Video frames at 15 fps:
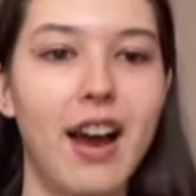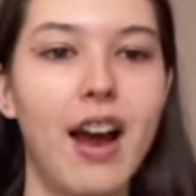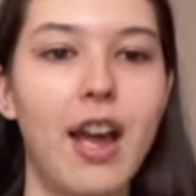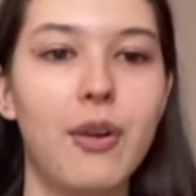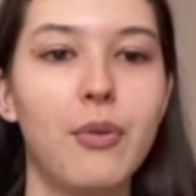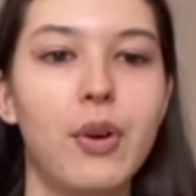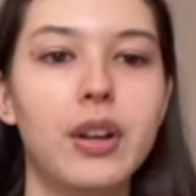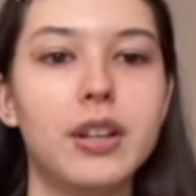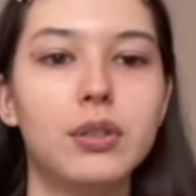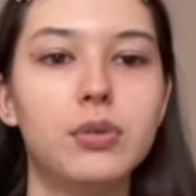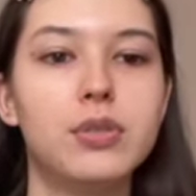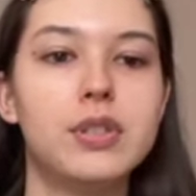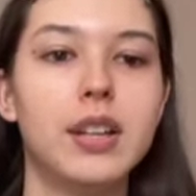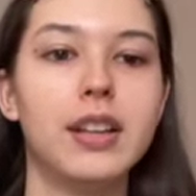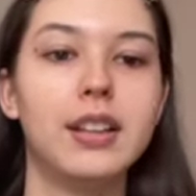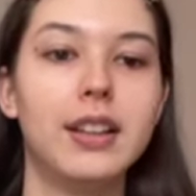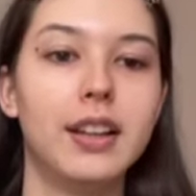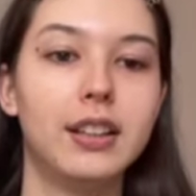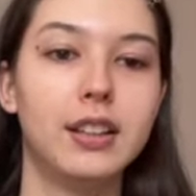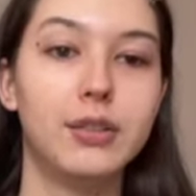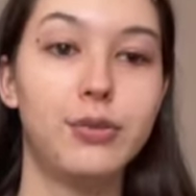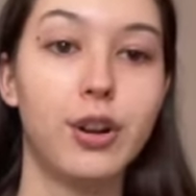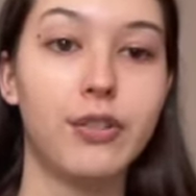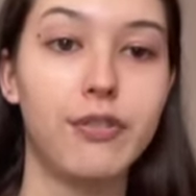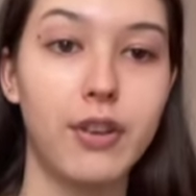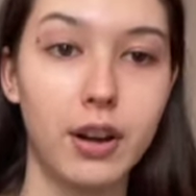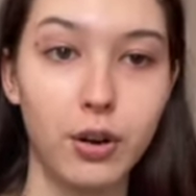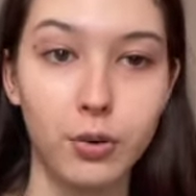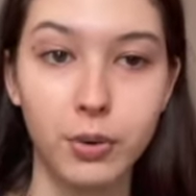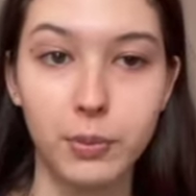I wanted to say that if you're
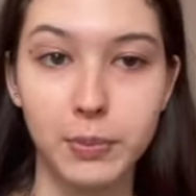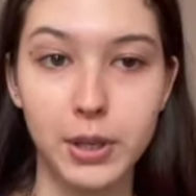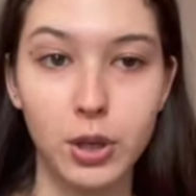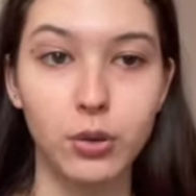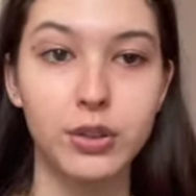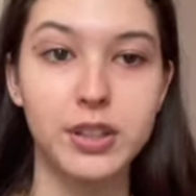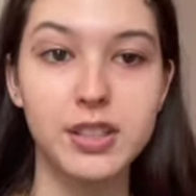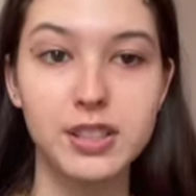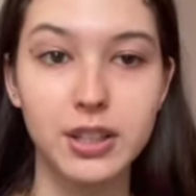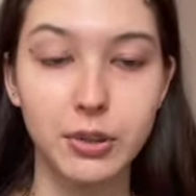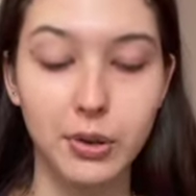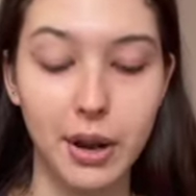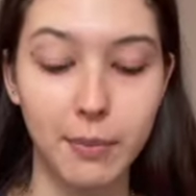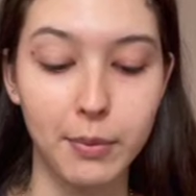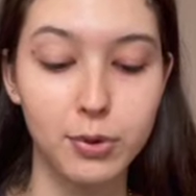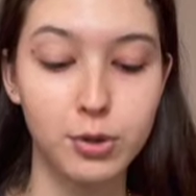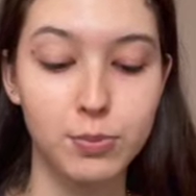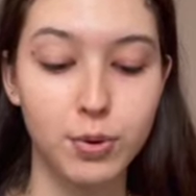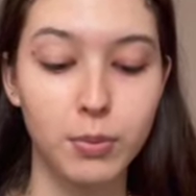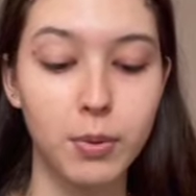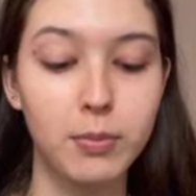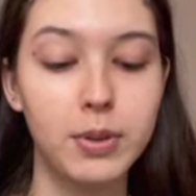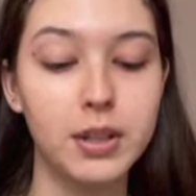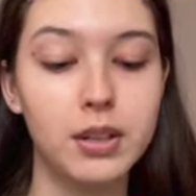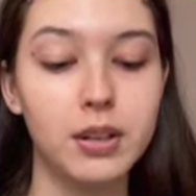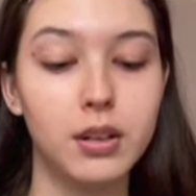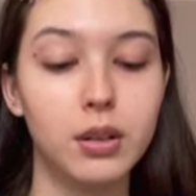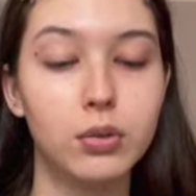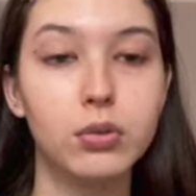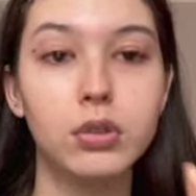following me on Instagram, you probably
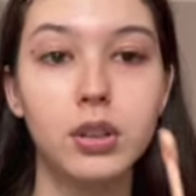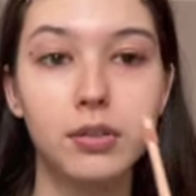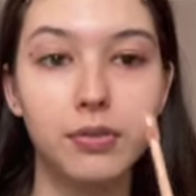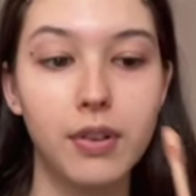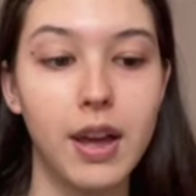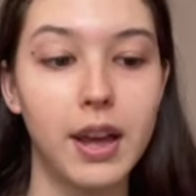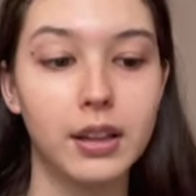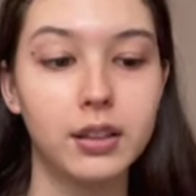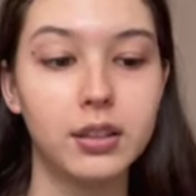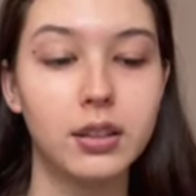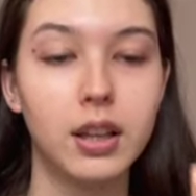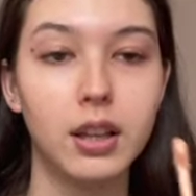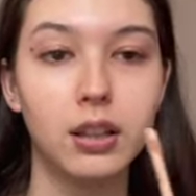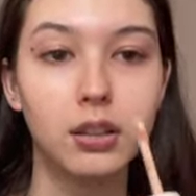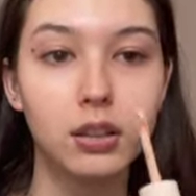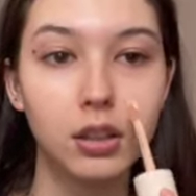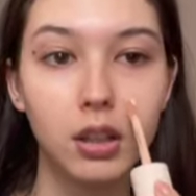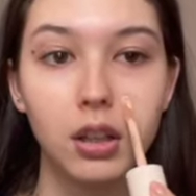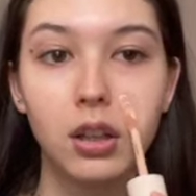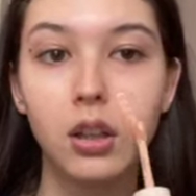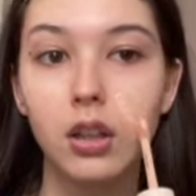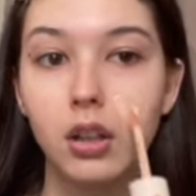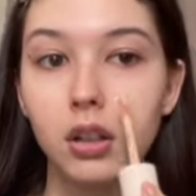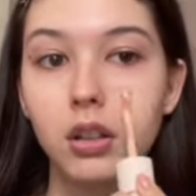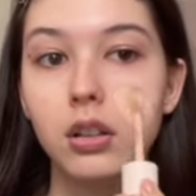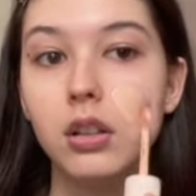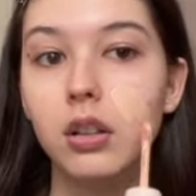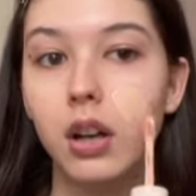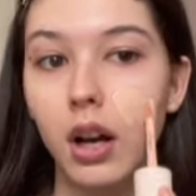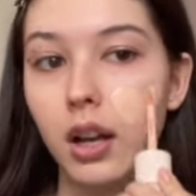know the fact that
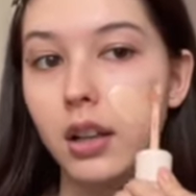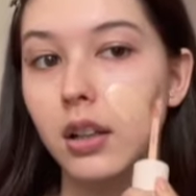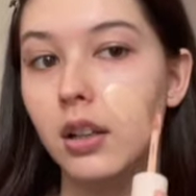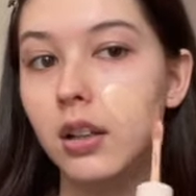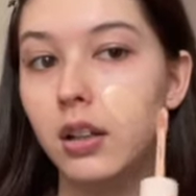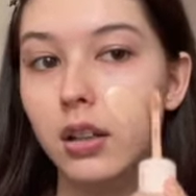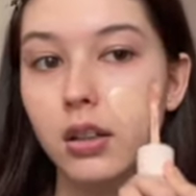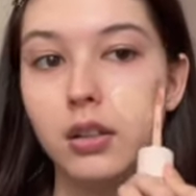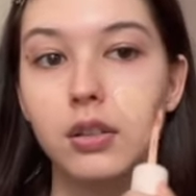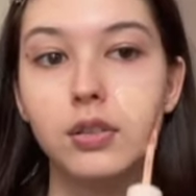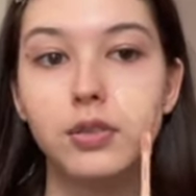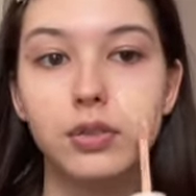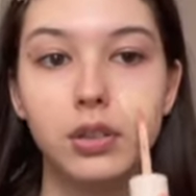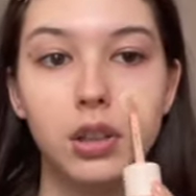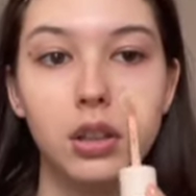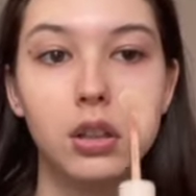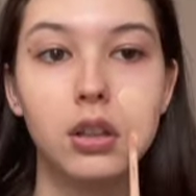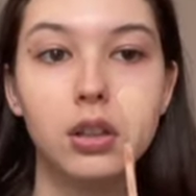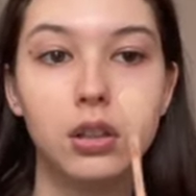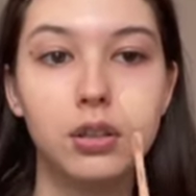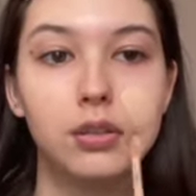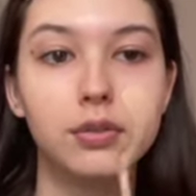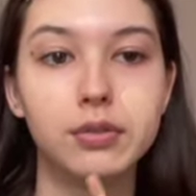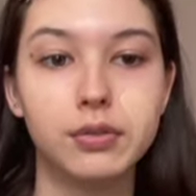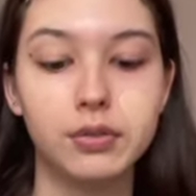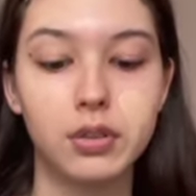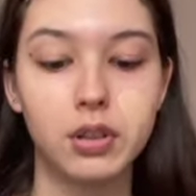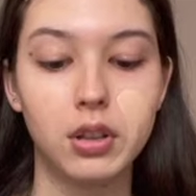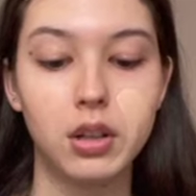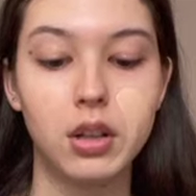I love the
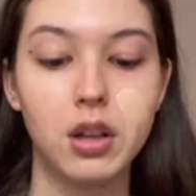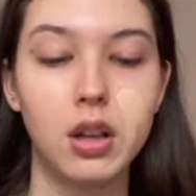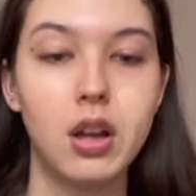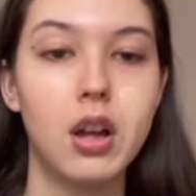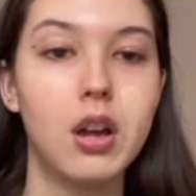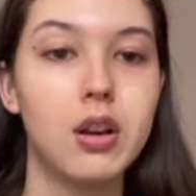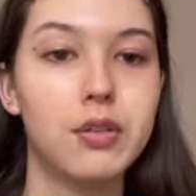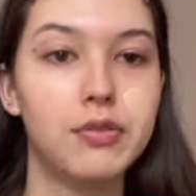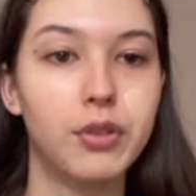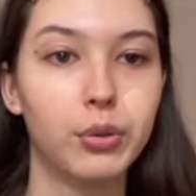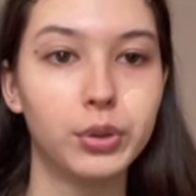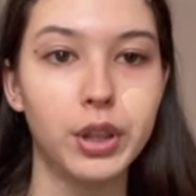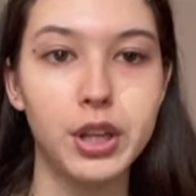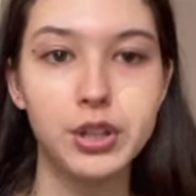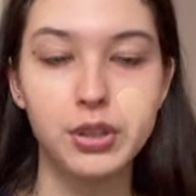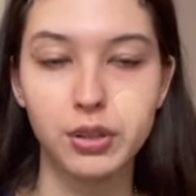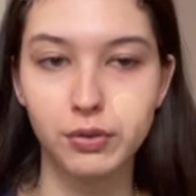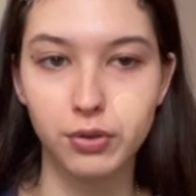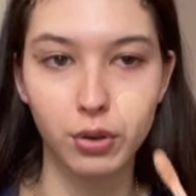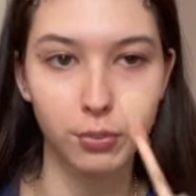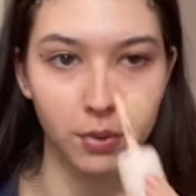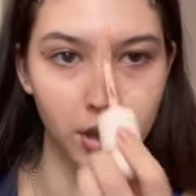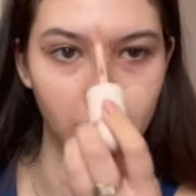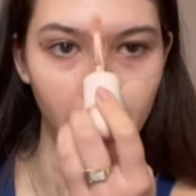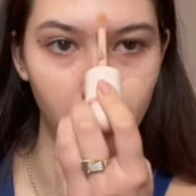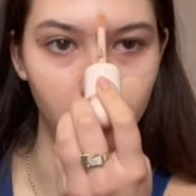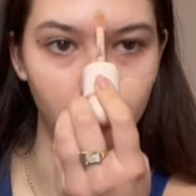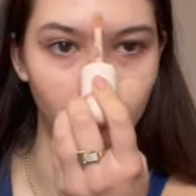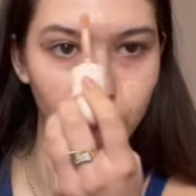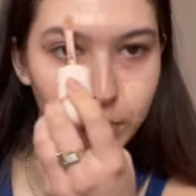foundation from
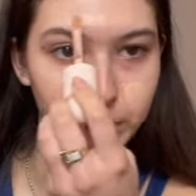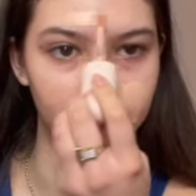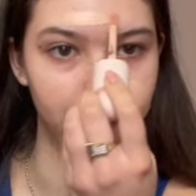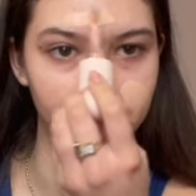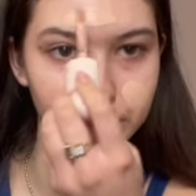Lancome